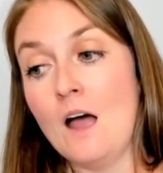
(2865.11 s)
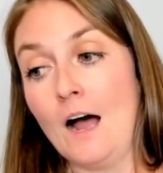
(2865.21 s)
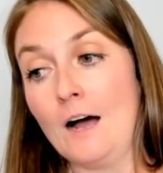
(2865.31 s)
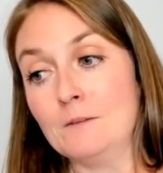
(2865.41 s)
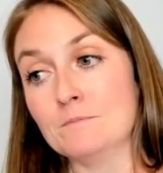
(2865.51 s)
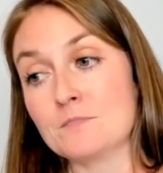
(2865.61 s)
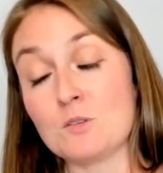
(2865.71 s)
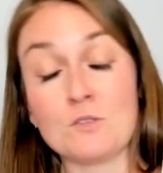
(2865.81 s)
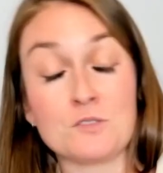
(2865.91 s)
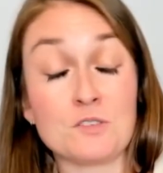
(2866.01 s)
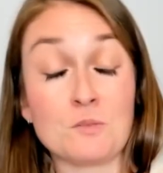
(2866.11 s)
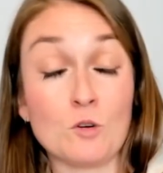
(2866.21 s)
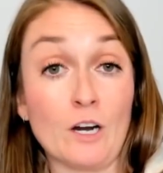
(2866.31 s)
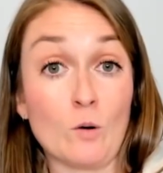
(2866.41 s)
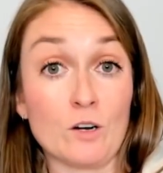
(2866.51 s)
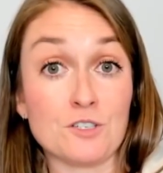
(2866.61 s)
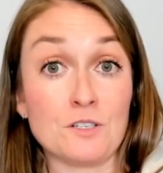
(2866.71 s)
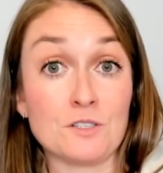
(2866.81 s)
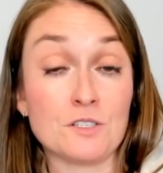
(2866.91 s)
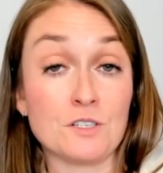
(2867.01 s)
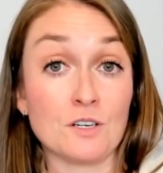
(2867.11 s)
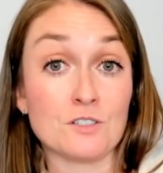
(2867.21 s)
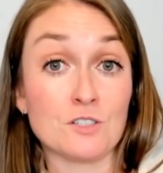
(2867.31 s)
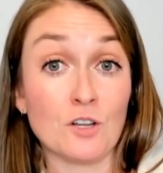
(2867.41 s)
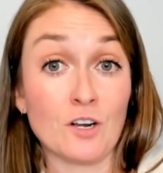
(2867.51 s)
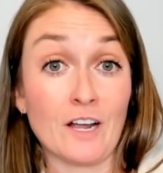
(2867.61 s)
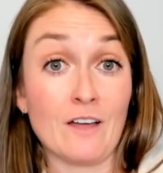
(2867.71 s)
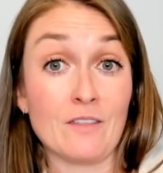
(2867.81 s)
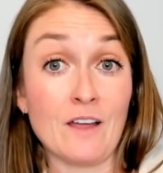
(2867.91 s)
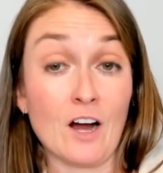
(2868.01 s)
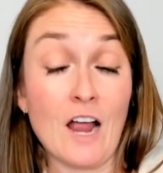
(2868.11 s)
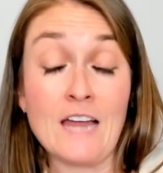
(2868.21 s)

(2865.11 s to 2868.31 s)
So those are some great questions to look at there.